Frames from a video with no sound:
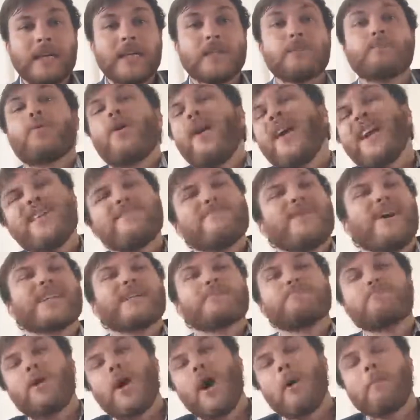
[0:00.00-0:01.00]
is pretty
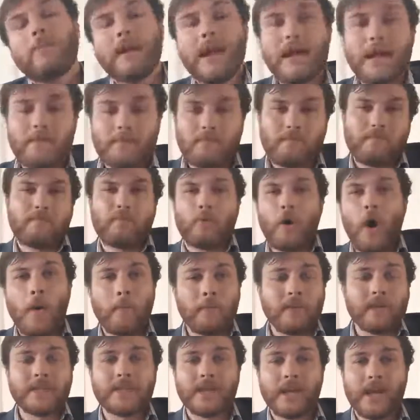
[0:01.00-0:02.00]
much public
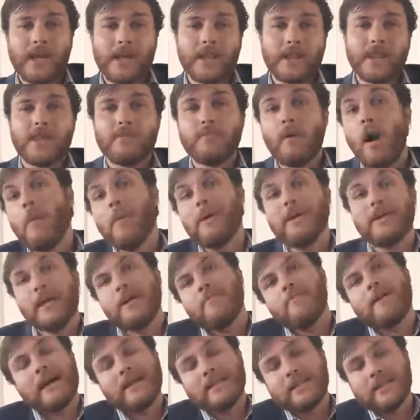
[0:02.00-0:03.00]
property the moment
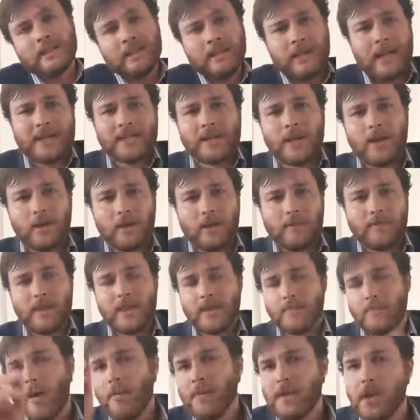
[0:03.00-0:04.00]
Dick Masterson gets hold of
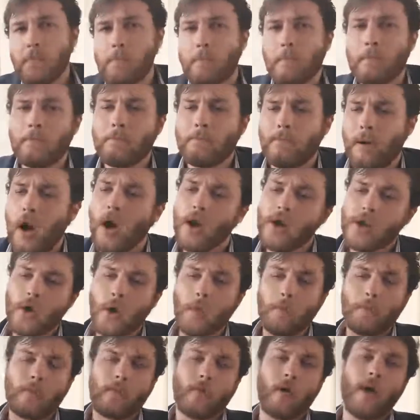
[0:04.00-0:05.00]
it. The moment you put
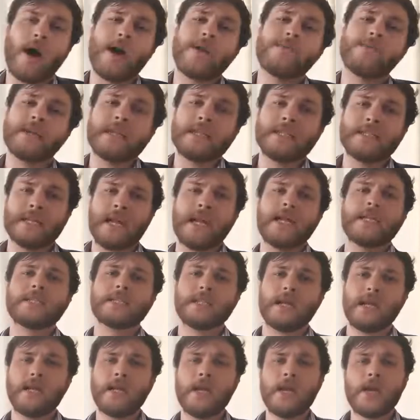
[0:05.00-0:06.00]
your private
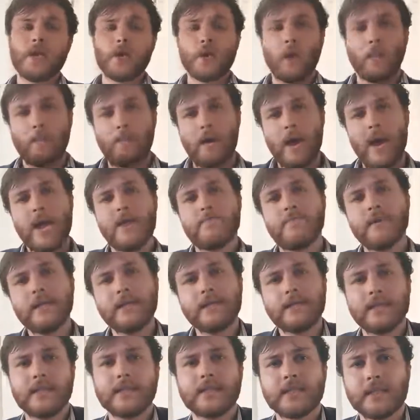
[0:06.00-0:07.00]
data, your
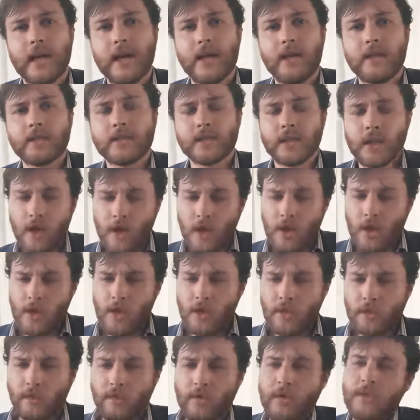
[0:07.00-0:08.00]
payment details,
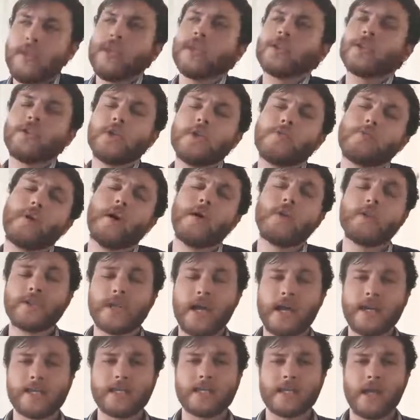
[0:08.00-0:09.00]
through this new
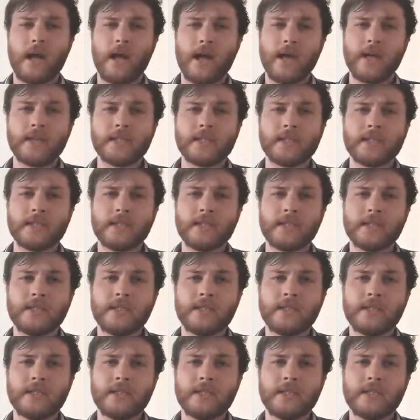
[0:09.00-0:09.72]
project site,